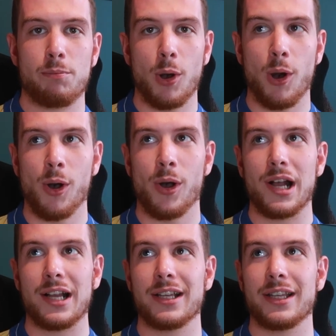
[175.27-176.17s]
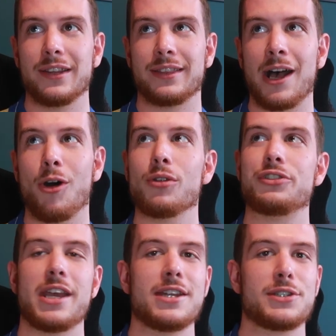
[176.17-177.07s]
But that all
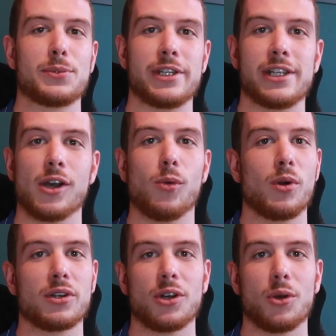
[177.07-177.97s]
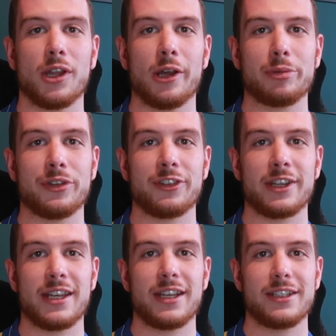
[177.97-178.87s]
changes when you go 1 goal up, doesn't
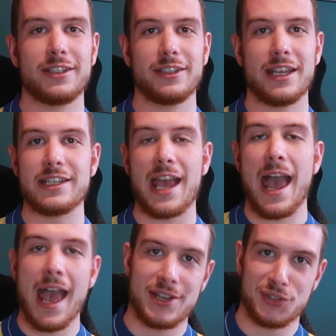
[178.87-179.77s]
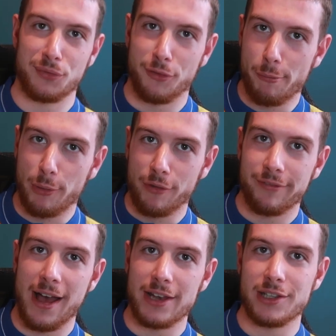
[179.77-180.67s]
it? In your head as a football
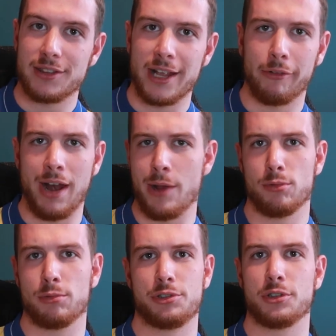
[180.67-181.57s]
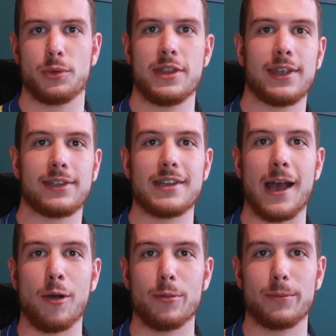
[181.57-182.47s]
fan, you think, right, well, we should win this
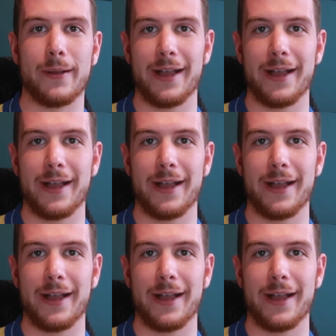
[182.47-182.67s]
now.